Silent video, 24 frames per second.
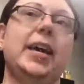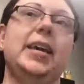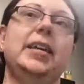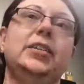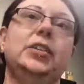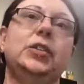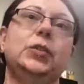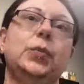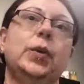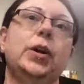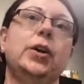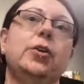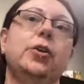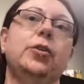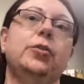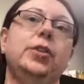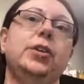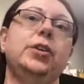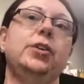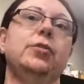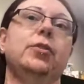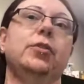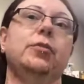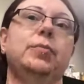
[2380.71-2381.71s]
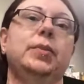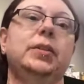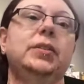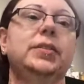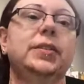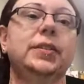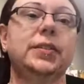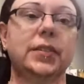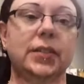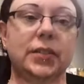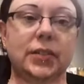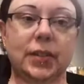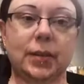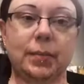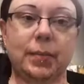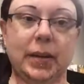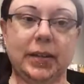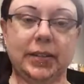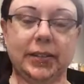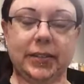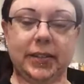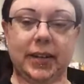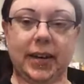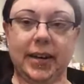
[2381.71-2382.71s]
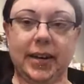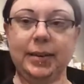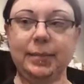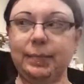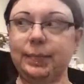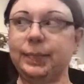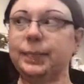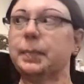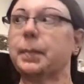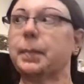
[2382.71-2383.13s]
swear owning your own business is the best diet.